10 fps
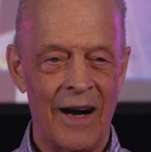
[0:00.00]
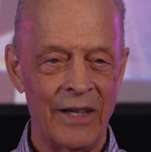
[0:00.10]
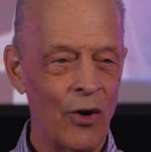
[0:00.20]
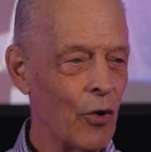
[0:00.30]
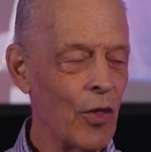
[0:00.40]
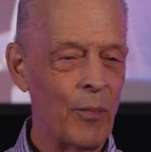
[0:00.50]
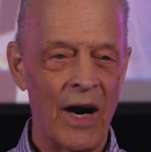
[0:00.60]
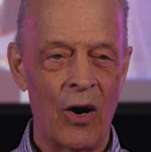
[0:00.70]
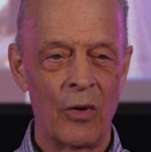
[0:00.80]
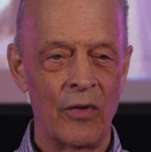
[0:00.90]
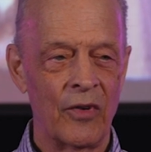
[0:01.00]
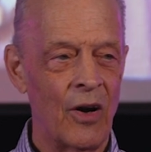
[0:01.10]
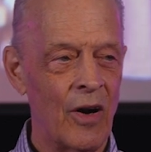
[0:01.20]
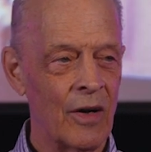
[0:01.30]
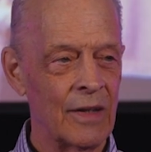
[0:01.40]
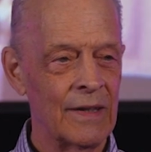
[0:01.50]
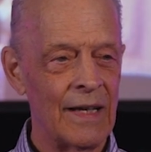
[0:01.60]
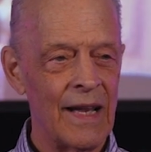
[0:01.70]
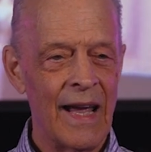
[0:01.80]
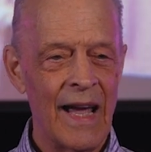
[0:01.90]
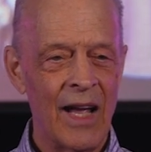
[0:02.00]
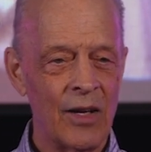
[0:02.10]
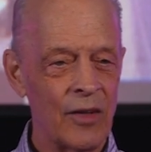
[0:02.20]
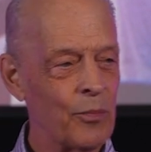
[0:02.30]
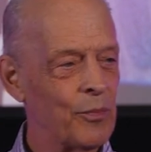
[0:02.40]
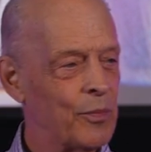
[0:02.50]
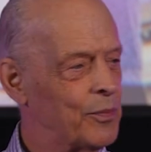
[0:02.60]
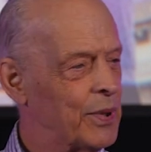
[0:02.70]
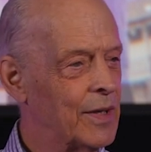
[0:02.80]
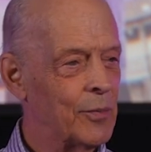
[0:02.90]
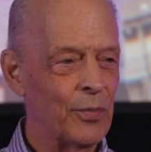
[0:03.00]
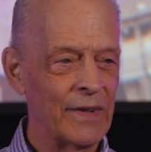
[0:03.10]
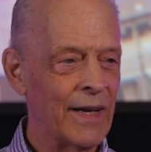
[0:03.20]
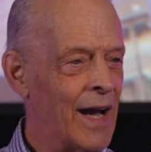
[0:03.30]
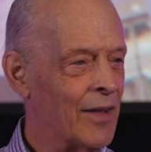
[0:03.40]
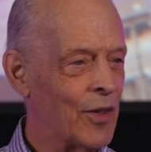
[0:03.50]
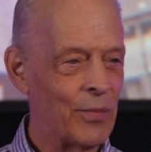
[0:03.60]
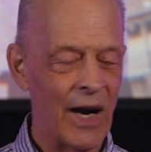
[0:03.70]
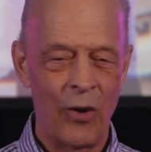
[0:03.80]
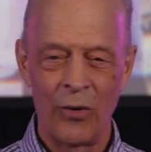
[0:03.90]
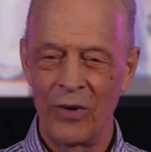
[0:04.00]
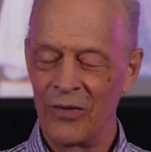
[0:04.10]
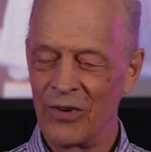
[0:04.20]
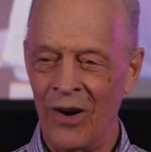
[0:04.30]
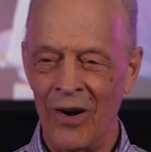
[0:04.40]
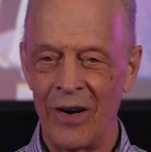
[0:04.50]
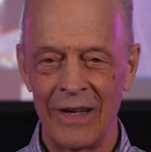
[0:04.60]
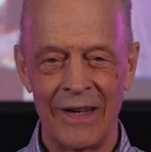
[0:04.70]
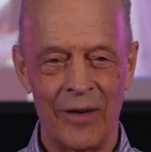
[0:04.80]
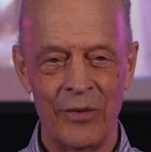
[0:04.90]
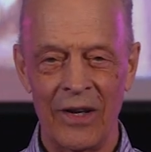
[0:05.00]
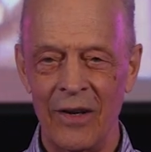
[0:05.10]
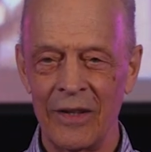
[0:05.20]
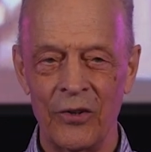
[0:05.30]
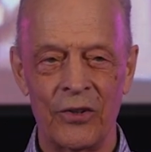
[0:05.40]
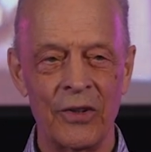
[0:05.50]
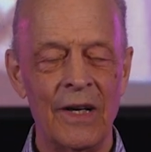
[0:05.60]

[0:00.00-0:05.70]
I know the power of God. And the people, yeah, the power of God, I'm telling you,